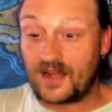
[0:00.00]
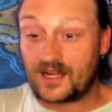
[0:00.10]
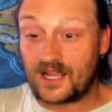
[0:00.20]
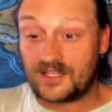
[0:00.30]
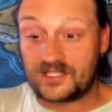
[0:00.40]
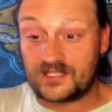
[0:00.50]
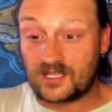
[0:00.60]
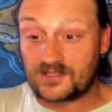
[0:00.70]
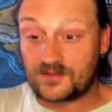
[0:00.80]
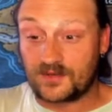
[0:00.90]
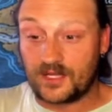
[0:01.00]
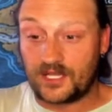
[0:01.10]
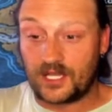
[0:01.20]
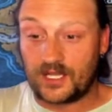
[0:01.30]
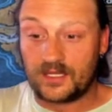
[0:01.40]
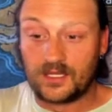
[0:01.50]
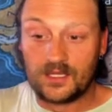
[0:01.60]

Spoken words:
Knight, she's also really good.